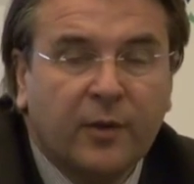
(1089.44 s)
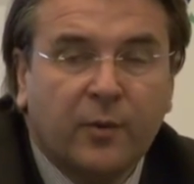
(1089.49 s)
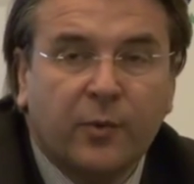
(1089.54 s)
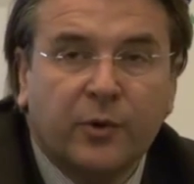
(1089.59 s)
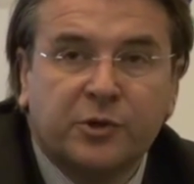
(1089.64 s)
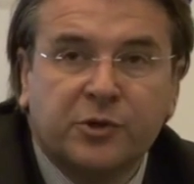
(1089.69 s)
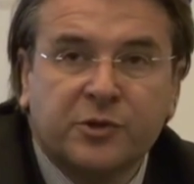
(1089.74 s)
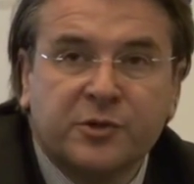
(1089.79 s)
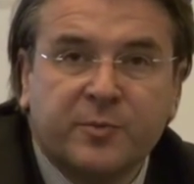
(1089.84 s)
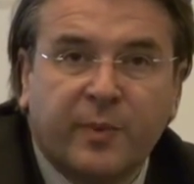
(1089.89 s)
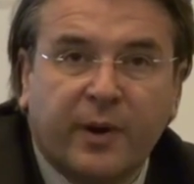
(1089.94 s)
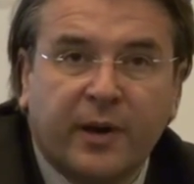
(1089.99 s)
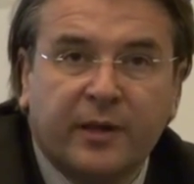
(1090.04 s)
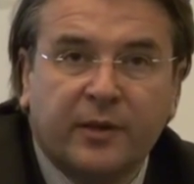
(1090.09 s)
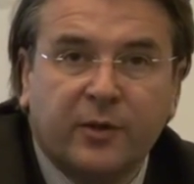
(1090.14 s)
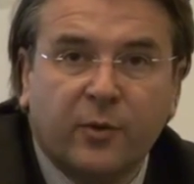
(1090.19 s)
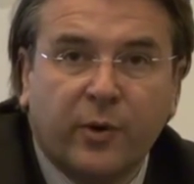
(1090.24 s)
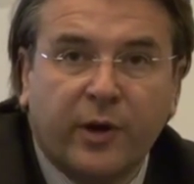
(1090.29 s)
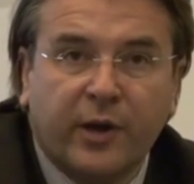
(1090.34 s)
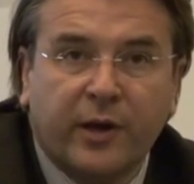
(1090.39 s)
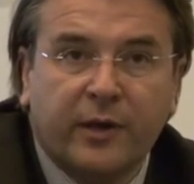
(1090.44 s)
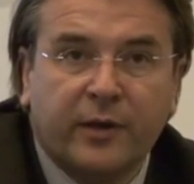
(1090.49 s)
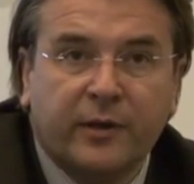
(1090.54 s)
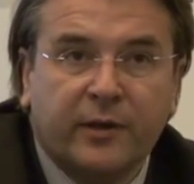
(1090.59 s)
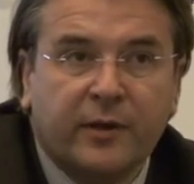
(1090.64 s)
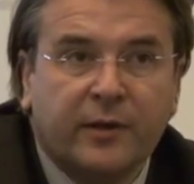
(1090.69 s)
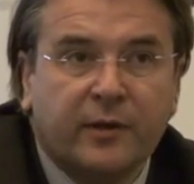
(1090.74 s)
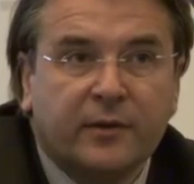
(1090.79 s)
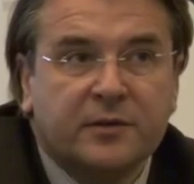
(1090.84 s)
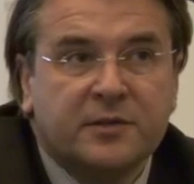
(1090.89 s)
which is, by the way,
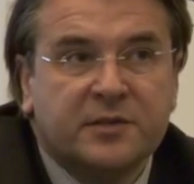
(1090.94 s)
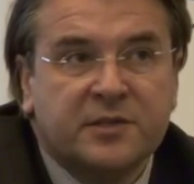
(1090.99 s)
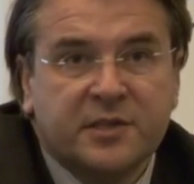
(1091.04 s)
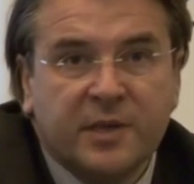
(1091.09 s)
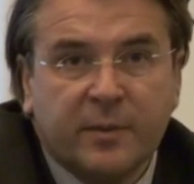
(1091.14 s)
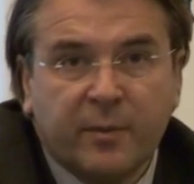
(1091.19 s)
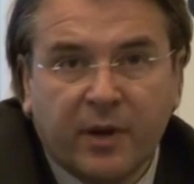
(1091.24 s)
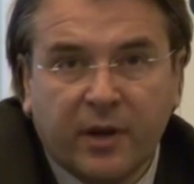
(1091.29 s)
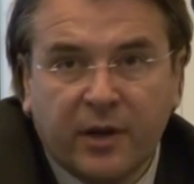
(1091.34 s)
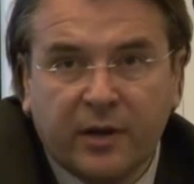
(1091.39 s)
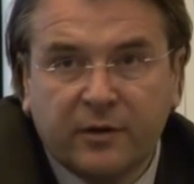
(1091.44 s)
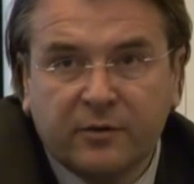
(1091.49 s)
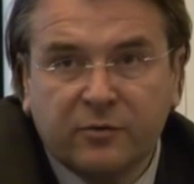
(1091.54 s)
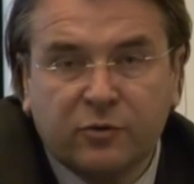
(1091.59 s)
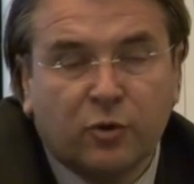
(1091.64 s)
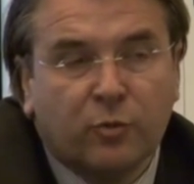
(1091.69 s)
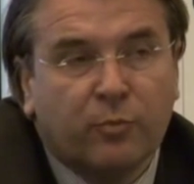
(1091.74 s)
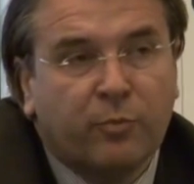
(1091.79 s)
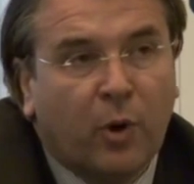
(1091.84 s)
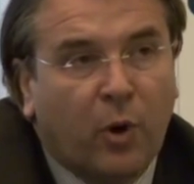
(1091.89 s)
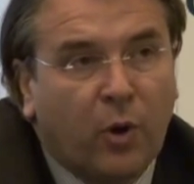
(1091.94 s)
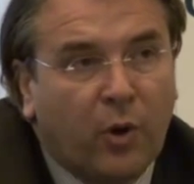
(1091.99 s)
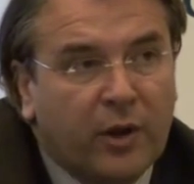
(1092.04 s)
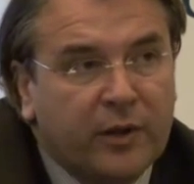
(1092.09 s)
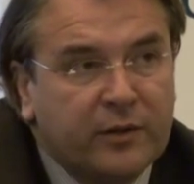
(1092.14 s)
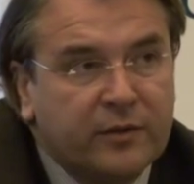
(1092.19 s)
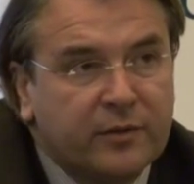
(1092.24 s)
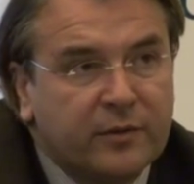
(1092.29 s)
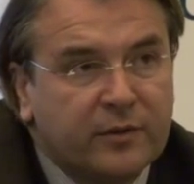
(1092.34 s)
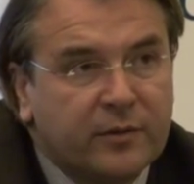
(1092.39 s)
similar to
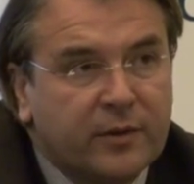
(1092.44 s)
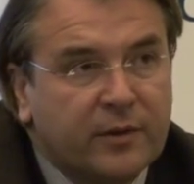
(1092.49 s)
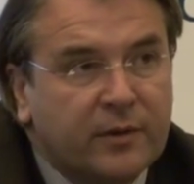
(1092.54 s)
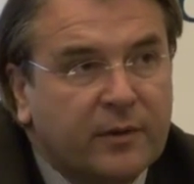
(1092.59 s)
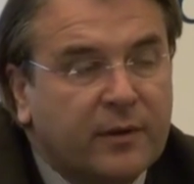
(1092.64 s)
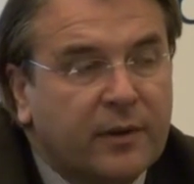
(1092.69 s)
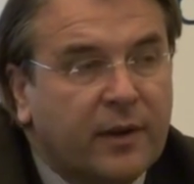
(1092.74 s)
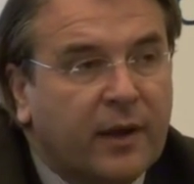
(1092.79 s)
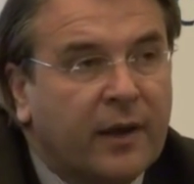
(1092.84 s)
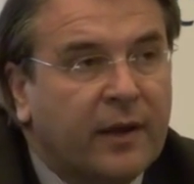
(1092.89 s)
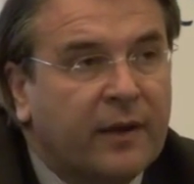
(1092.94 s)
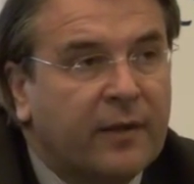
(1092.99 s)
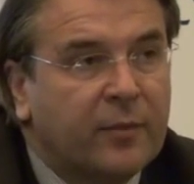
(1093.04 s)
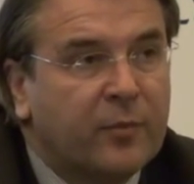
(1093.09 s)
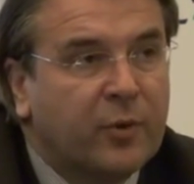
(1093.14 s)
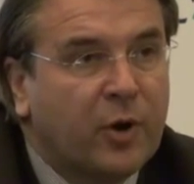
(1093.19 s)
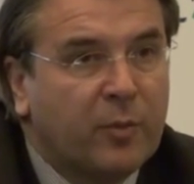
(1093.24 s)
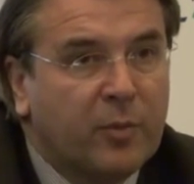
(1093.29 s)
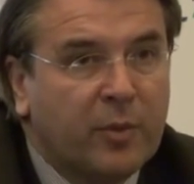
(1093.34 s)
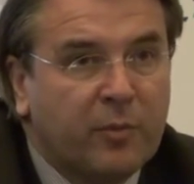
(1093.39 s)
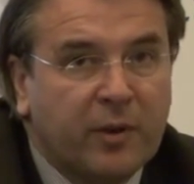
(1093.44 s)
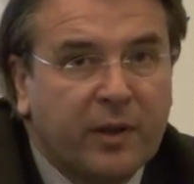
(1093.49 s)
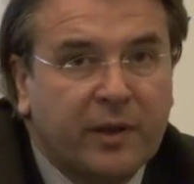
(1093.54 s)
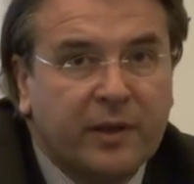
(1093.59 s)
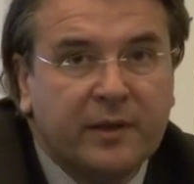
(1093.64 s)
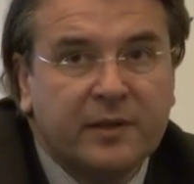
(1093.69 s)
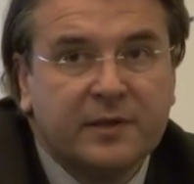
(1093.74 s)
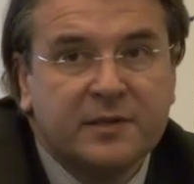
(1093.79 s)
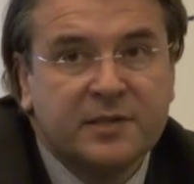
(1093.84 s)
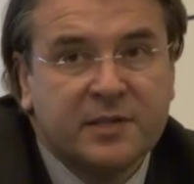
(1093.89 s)
Poland and
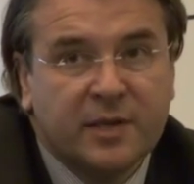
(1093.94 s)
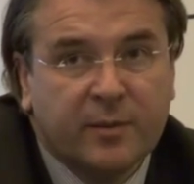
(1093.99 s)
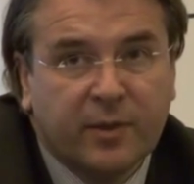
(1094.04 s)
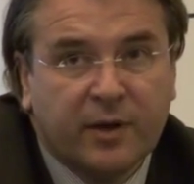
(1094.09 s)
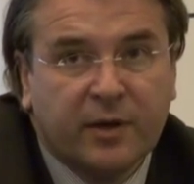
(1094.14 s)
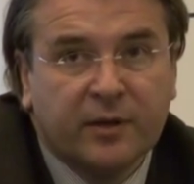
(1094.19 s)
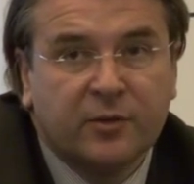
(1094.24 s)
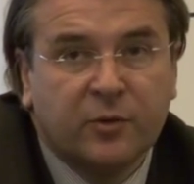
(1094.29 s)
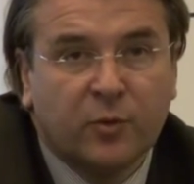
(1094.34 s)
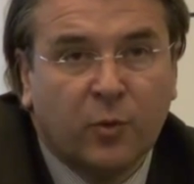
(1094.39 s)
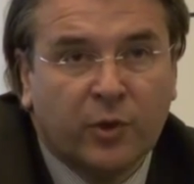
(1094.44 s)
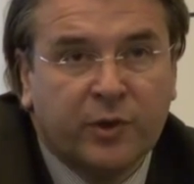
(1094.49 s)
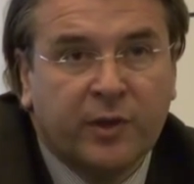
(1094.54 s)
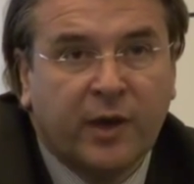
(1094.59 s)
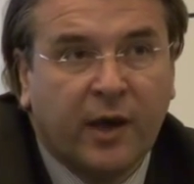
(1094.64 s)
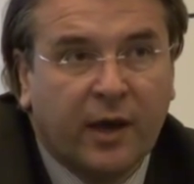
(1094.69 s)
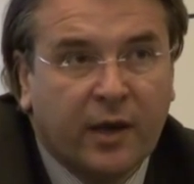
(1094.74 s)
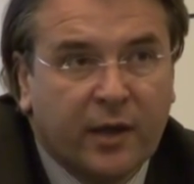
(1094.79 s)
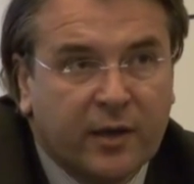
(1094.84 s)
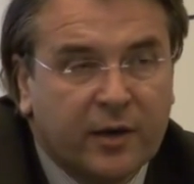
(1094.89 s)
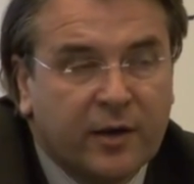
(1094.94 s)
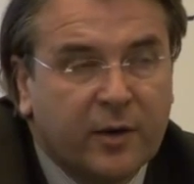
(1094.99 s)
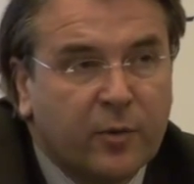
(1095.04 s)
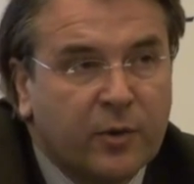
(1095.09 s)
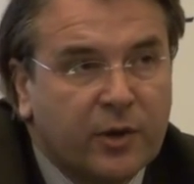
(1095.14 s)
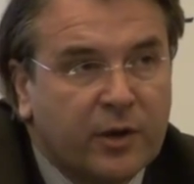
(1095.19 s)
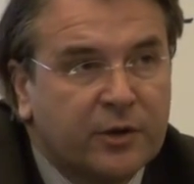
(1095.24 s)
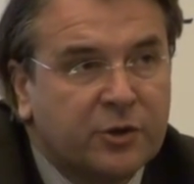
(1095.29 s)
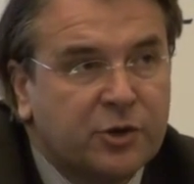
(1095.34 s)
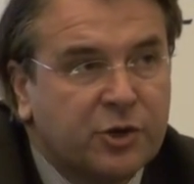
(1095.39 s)
probably similar to what Hungary
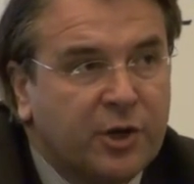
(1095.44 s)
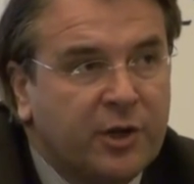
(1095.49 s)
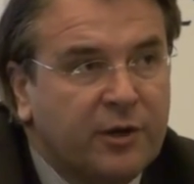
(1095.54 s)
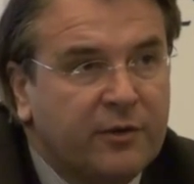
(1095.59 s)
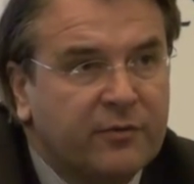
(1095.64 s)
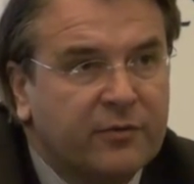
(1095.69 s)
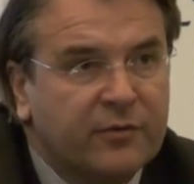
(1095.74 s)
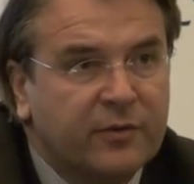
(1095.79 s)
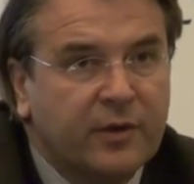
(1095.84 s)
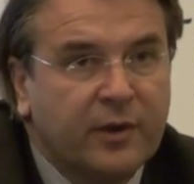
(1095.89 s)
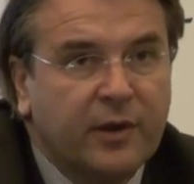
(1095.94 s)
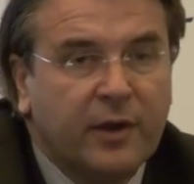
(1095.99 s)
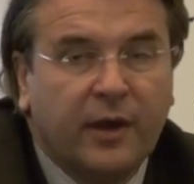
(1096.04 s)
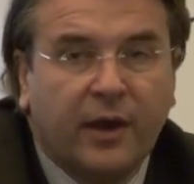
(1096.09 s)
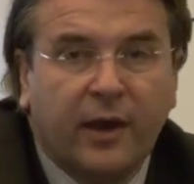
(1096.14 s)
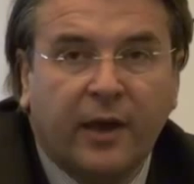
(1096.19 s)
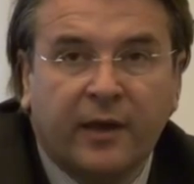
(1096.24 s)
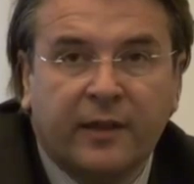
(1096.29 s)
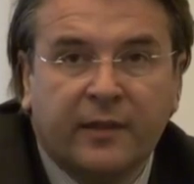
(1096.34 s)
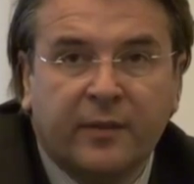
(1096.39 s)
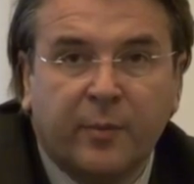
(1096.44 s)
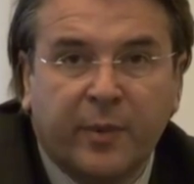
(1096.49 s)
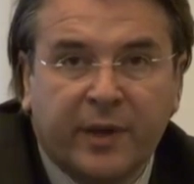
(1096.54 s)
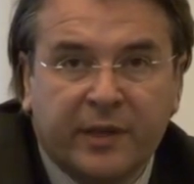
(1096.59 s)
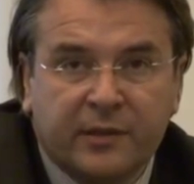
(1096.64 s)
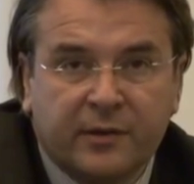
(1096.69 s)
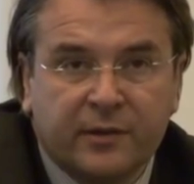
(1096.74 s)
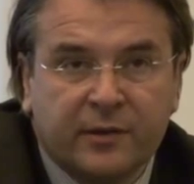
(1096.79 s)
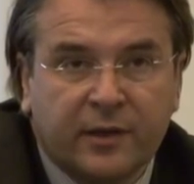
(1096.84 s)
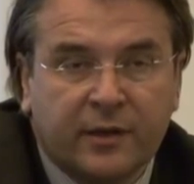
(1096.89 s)
will achieve and
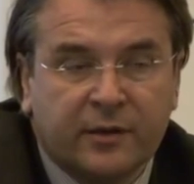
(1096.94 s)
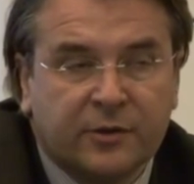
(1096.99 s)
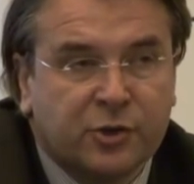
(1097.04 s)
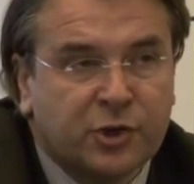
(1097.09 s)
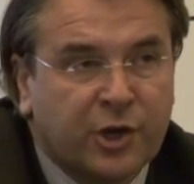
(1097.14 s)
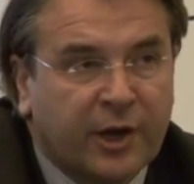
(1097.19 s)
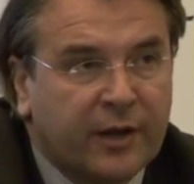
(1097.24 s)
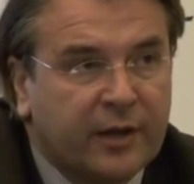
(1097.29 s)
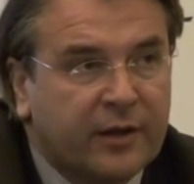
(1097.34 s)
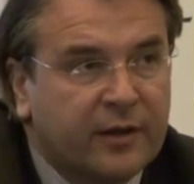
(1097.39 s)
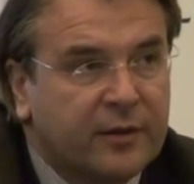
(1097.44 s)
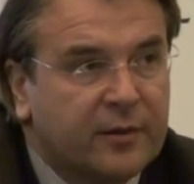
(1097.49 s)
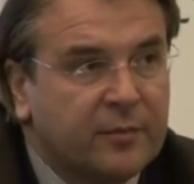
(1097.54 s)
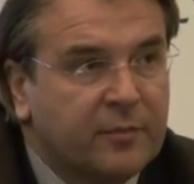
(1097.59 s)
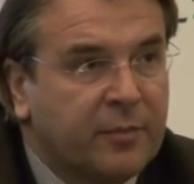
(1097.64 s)
better than Czech,